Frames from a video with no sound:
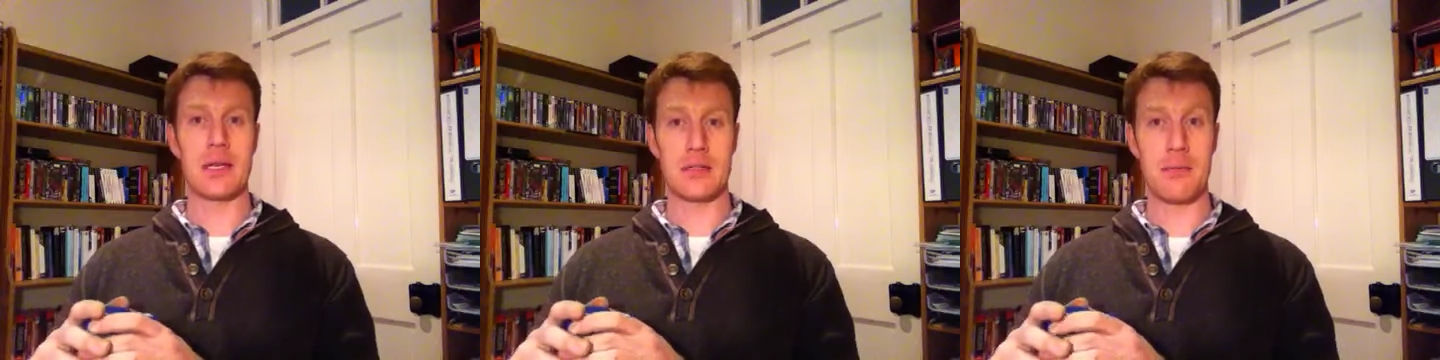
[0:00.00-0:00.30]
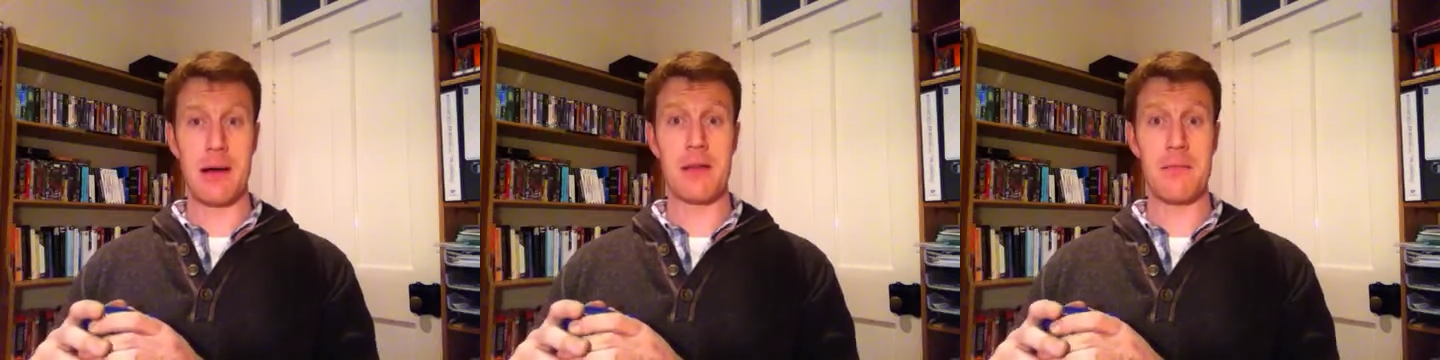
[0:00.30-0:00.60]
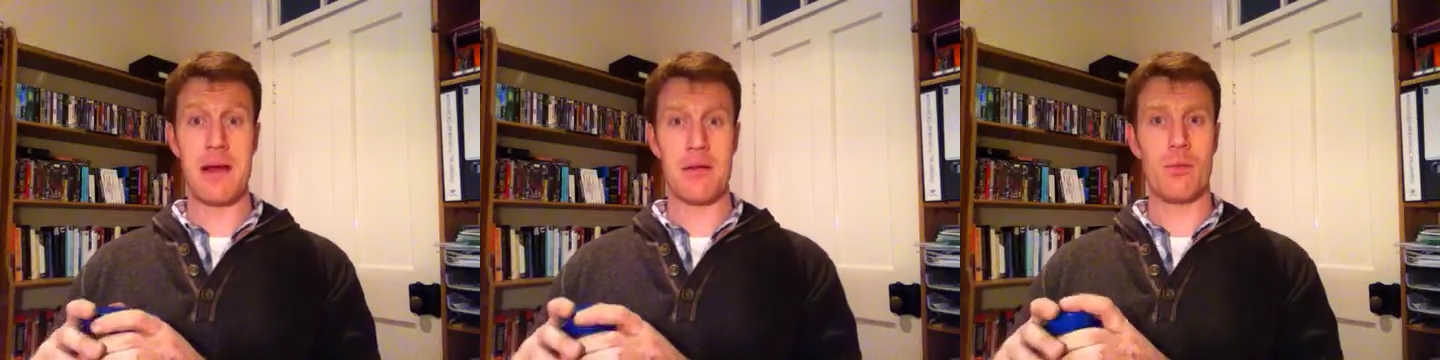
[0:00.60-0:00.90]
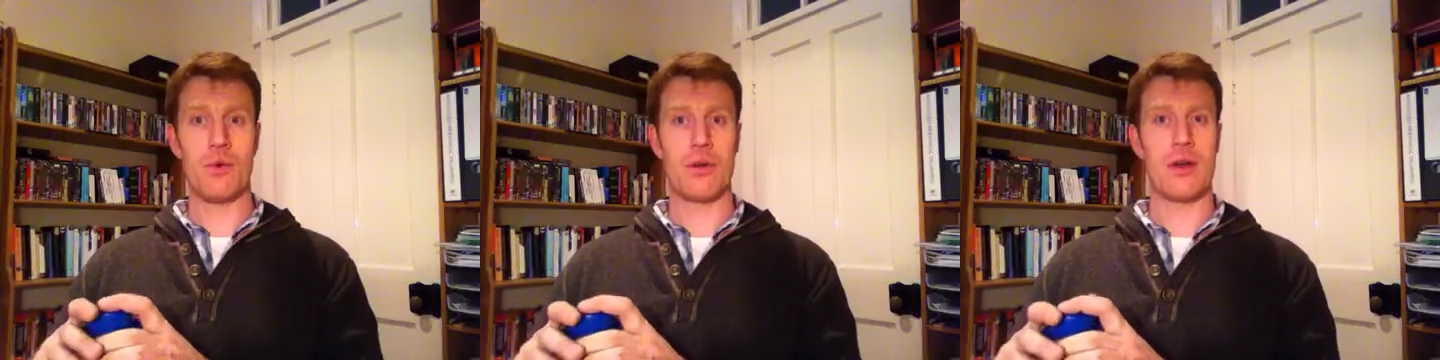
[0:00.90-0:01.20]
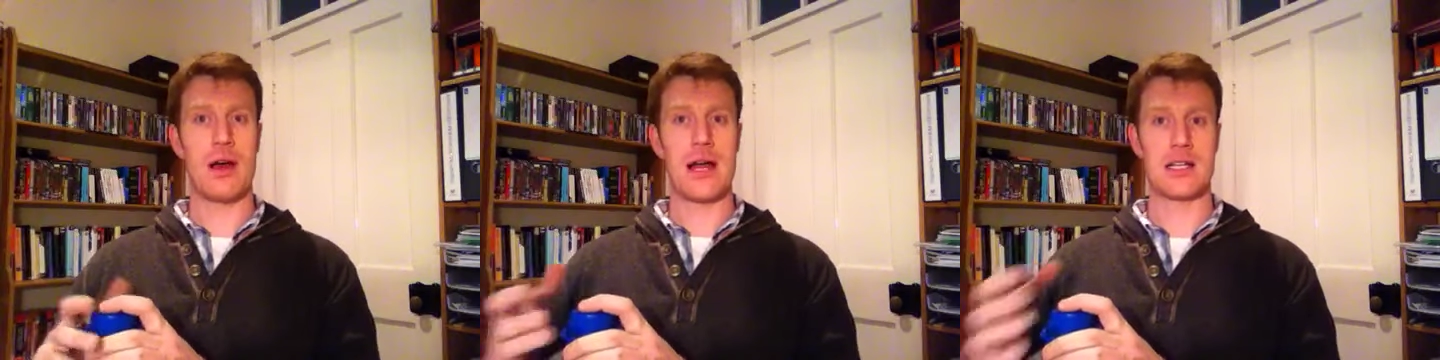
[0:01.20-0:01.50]
is about the amount of water
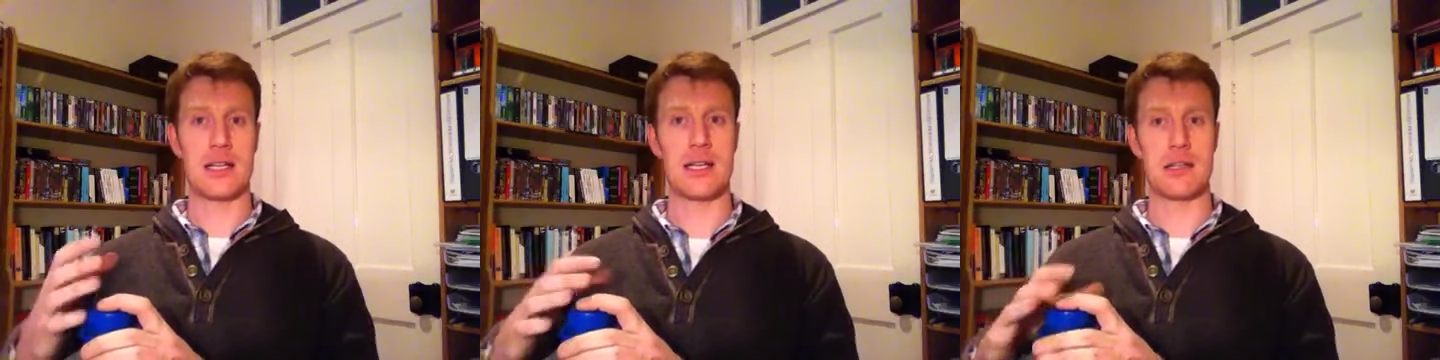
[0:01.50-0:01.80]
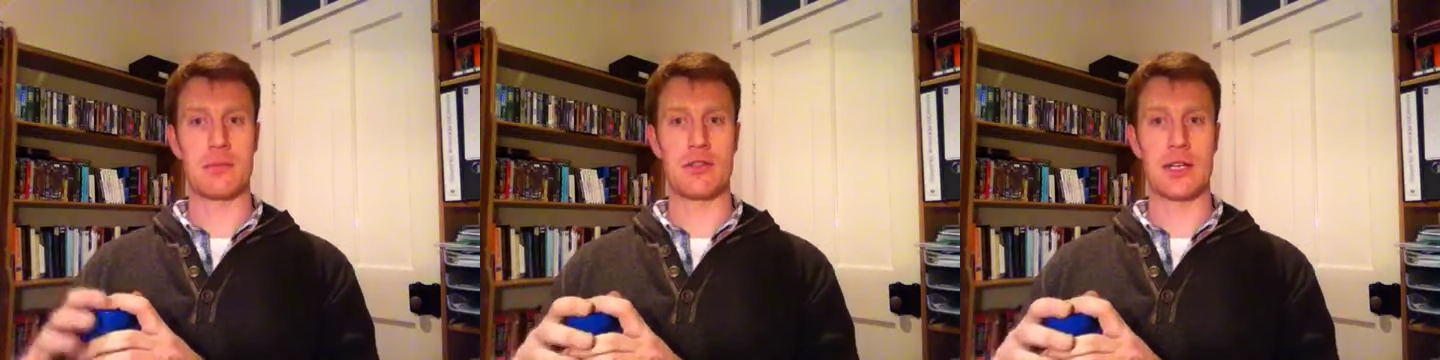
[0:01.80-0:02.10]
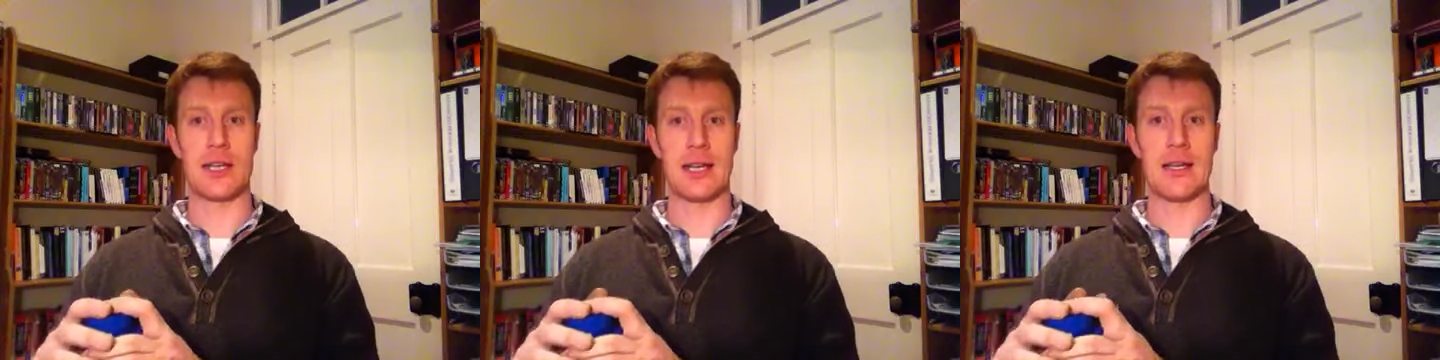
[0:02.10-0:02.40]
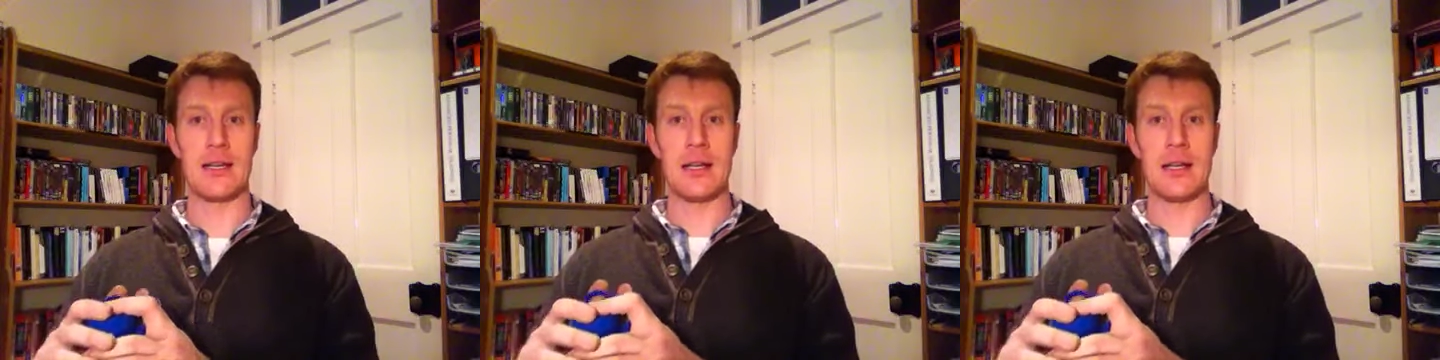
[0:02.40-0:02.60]
that I actually need to be drinking,